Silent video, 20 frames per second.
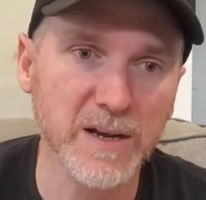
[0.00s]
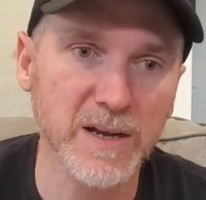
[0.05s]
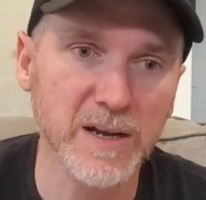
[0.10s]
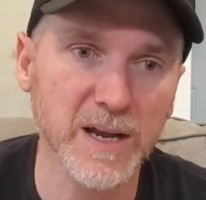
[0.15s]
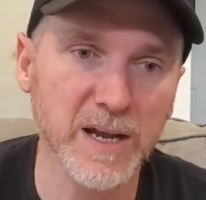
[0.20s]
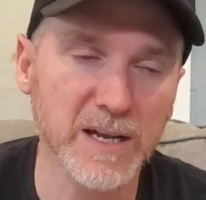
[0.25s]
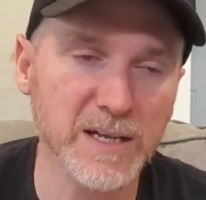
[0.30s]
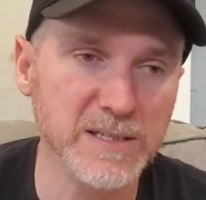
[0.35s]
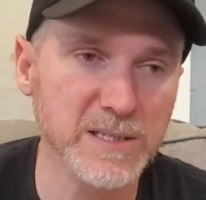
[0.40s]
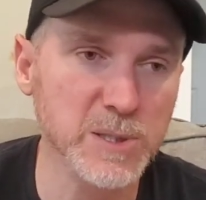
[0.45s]

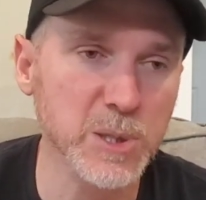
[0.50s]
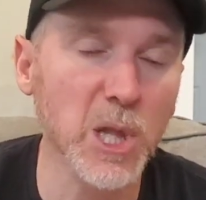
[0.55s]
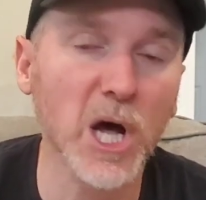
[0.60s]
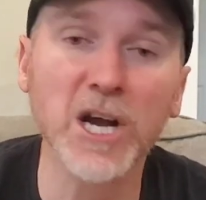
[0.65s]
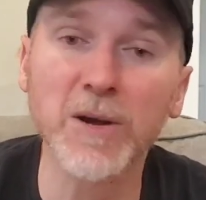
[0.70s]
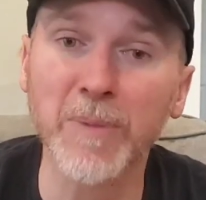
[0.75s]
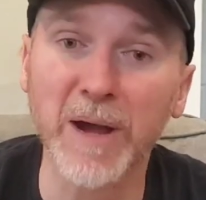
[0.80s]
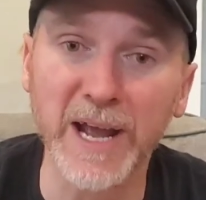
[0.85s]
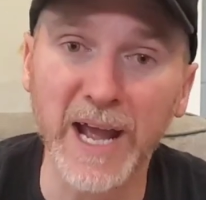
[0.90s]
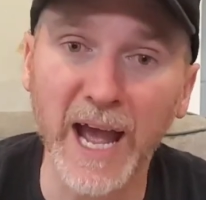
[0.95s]
as
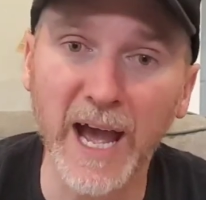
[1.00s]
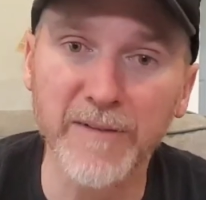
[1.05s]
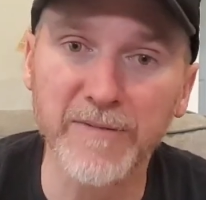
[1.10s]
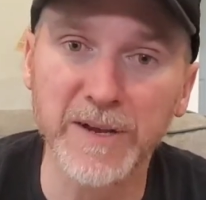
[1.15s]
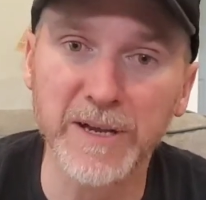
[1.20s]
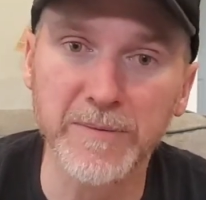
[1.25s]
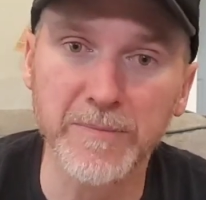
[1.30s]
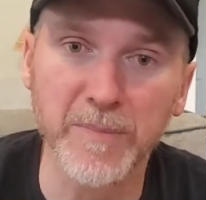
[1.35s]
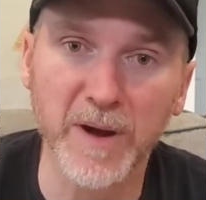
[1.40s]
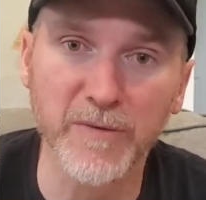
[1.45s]
luck may have
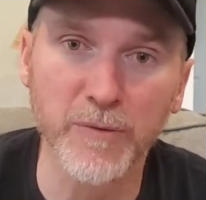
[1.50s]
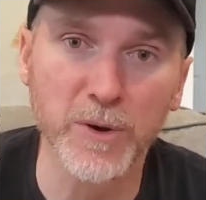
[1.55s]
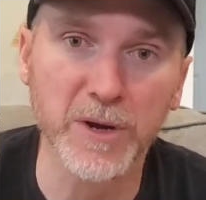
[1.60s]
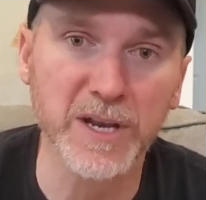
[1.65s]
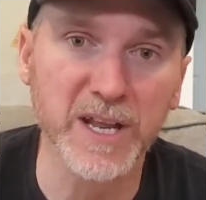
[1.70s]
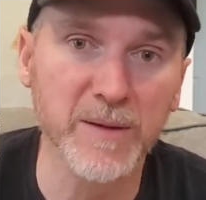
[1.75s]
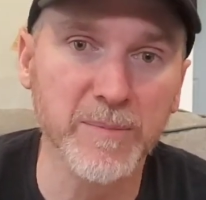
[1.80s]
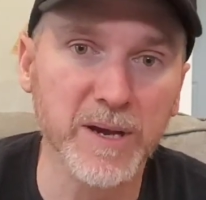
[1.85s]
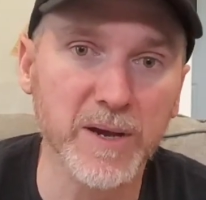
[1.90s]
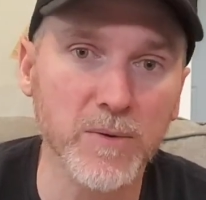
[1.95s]
it, my friend
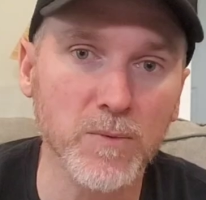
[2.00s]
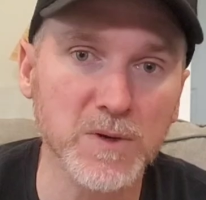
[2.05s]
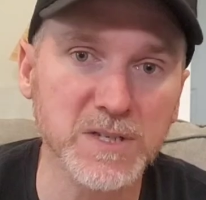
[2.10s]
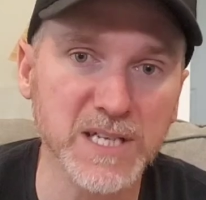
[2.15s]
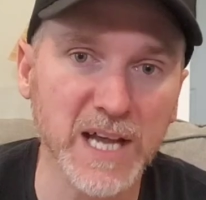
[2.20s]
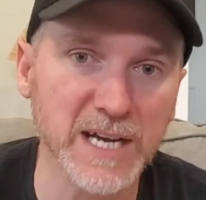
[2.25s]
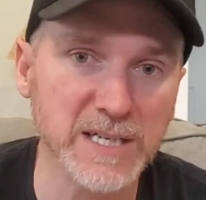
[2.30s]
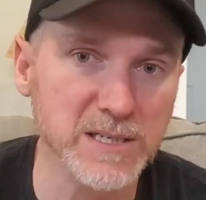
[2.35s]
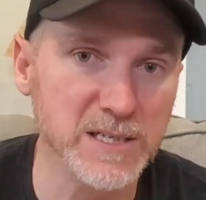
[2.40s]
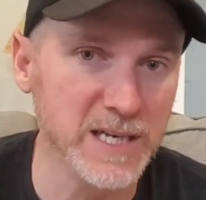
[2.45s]
Emmett was
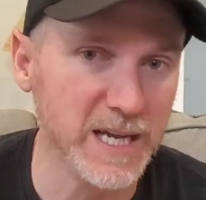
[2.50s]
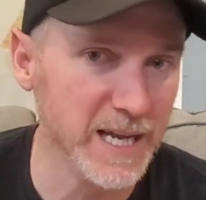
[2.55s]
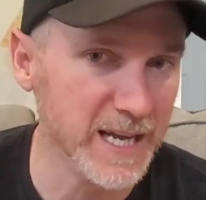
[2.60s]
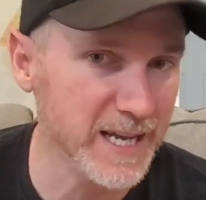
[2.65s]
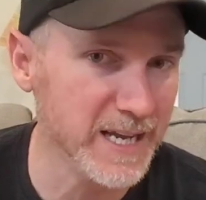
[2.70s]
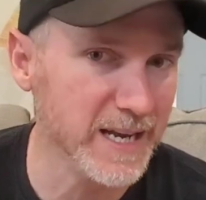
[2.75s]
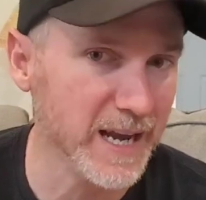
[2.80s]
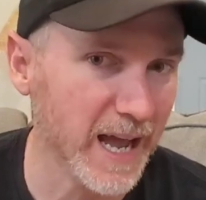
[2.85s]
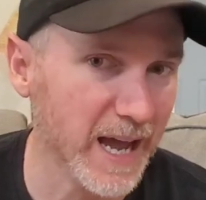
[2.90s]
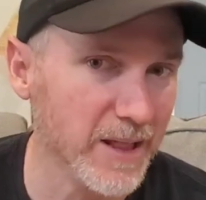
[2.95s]
actually
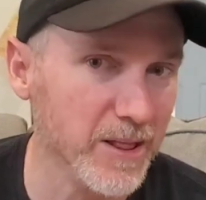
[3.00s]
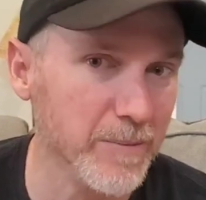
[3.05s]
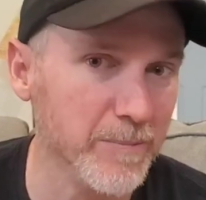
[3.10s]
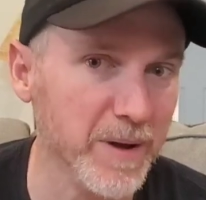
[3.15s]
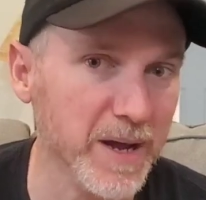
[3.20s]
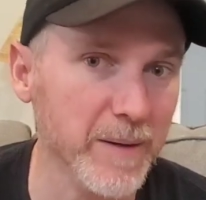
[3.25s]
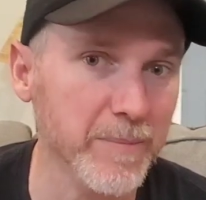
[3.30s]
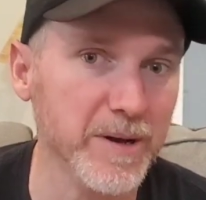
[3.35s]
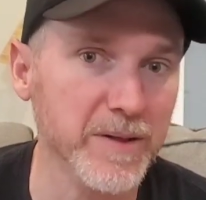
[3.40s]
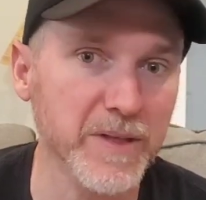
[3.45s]
in
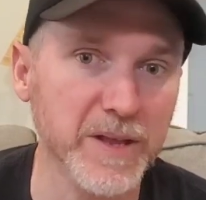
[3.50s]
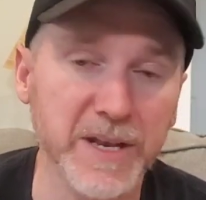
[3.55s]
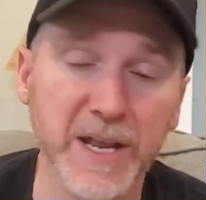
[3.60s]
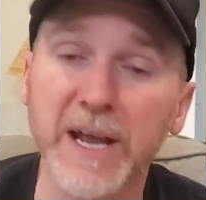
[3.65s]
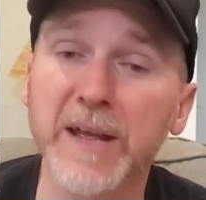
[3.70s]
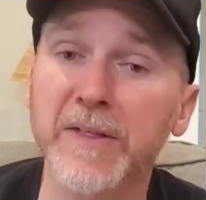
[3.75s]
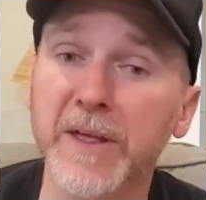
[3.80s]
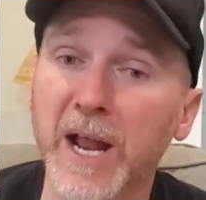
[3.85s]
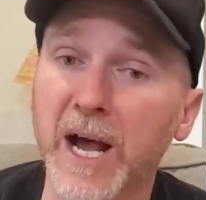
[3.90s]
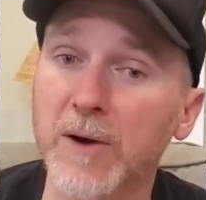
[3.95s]
Alabama the
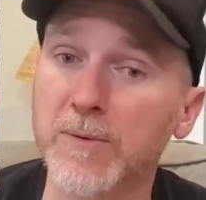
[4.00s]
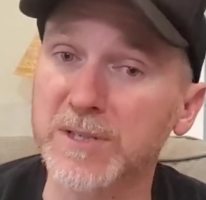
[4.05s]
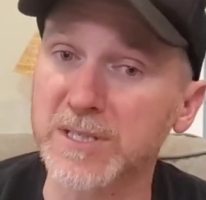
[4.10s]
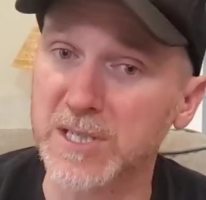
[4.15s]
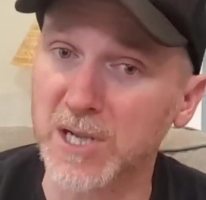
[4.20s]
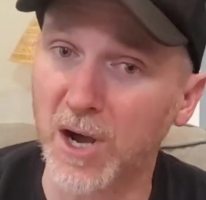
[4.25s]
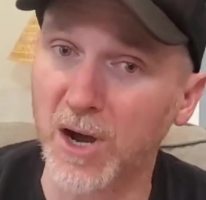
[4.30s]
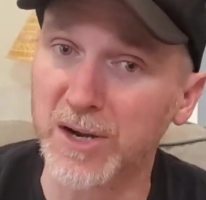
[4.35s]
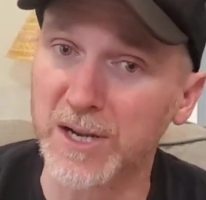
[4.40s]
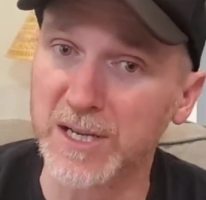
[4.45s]
day that I was
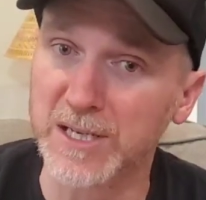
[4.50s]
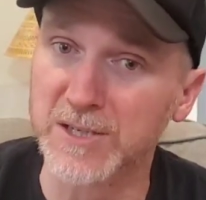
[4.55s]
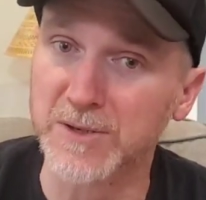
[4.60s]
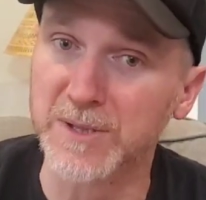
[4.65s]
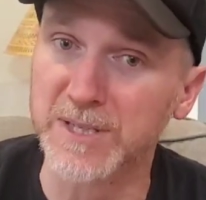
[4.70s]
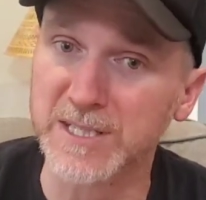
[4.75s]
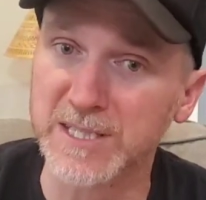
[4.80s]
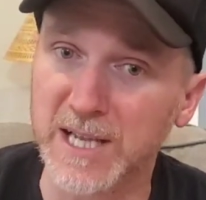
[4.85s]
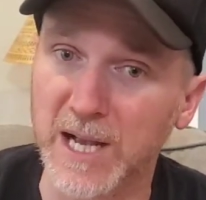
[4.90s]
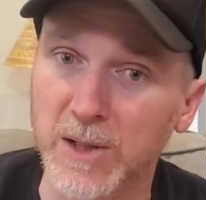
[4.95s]
talking to
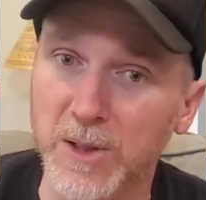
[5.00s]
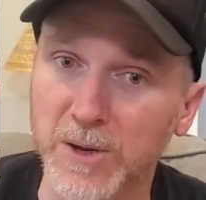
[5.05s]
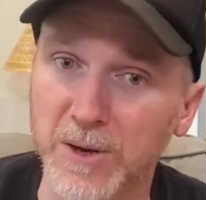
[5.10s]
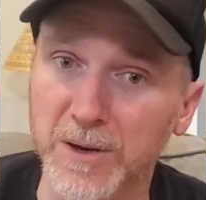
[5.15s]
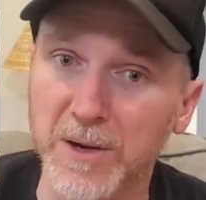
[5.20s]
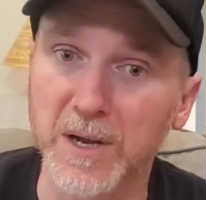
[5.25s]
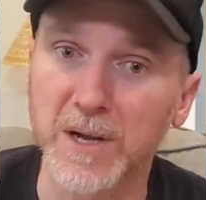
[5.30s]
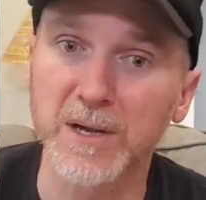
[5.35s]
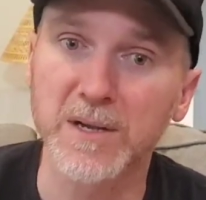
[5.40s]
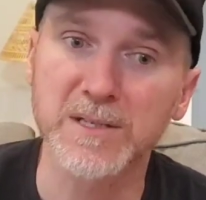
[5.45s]
the seller.
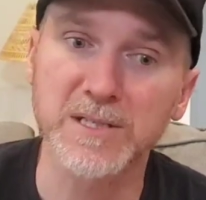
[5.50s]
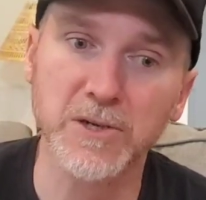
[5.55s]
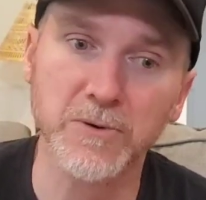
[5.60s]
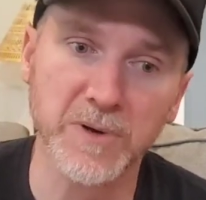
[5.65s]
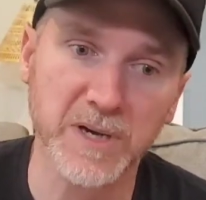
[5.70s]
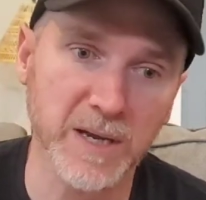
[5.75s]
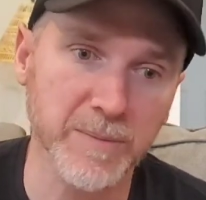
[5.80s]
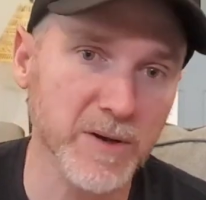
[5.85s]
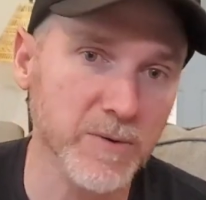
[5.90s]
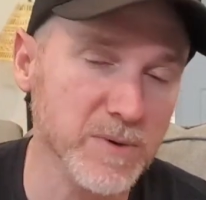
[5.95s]
So
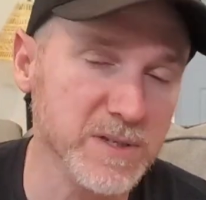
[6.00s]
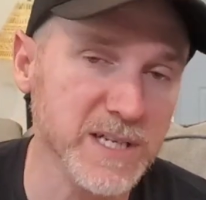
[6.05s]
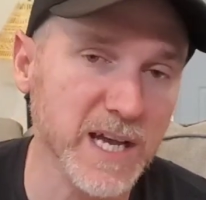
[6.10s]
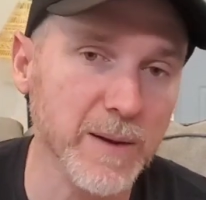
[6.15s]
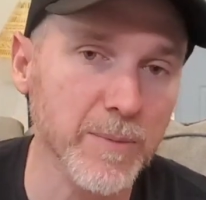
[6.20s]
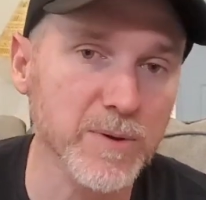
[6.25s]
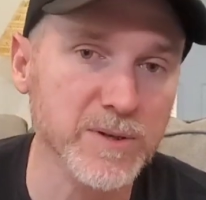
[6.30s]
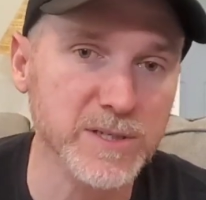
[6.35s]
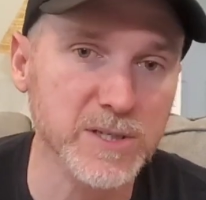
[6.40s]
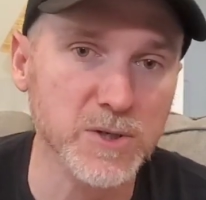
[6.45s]
Emmett was
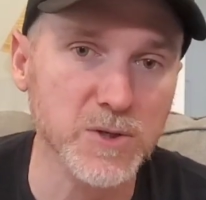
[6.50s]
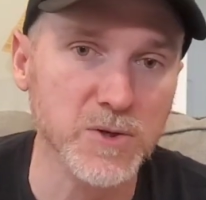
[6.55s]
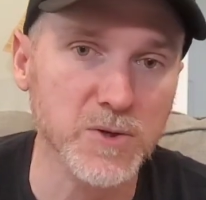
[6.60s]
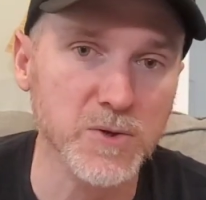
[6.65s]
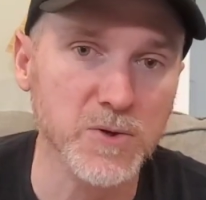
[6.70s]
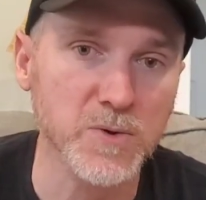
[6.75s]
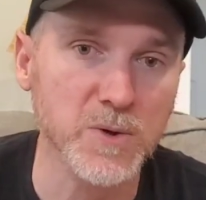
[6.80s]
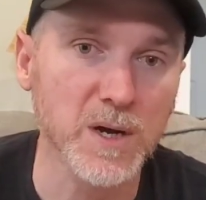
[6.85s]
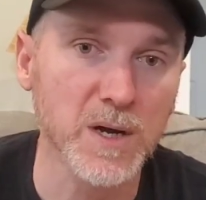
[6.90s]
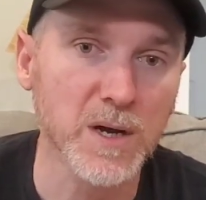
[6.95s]
able
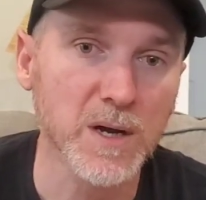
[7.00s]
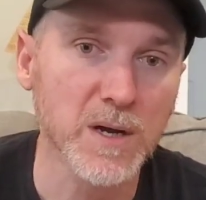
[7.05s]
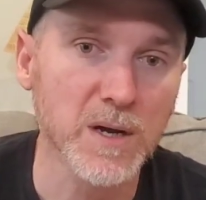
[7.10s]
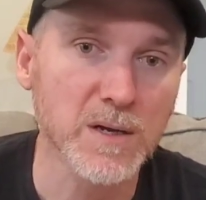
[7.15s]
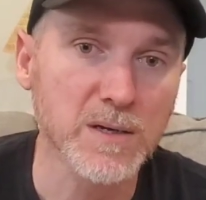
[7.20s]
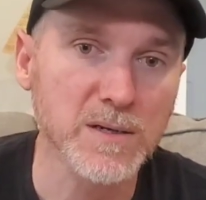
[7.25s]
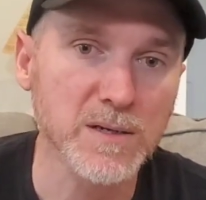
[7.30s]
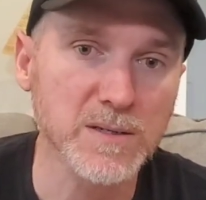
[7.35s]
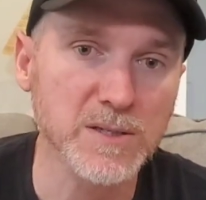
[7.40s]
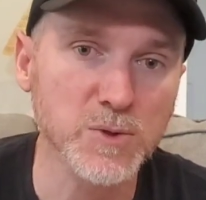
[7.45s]
to
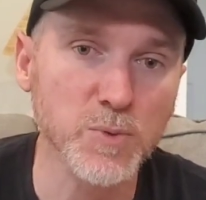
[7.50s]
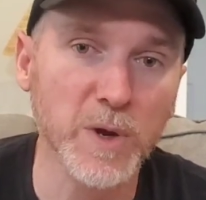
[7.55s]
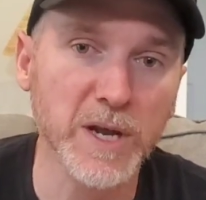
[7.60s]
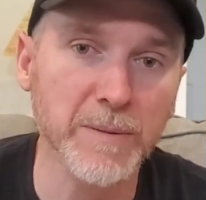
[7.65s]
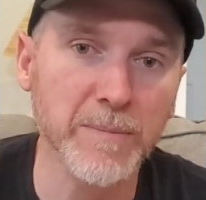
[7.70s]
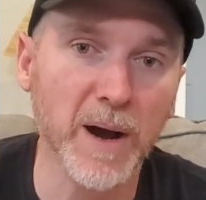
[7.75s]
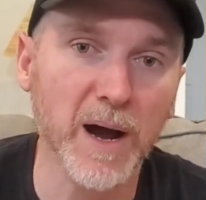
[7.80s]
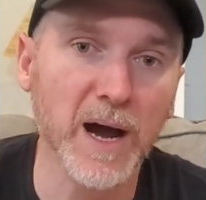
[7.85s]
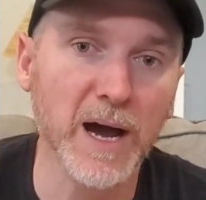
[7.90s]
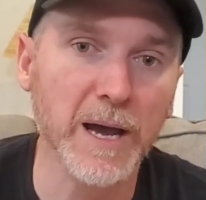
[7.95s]

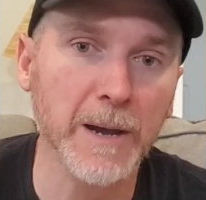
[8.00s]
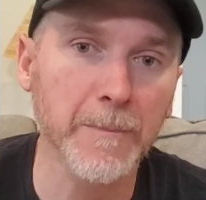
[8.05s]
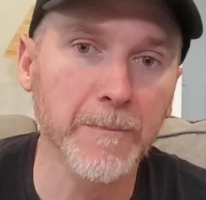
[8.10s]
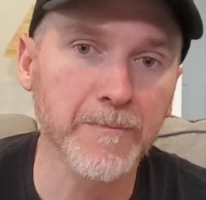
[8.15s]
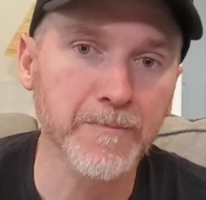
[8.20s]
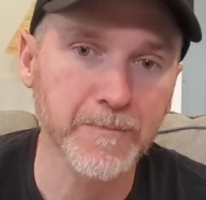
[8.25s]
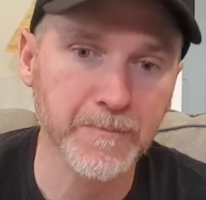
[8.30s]
swing by,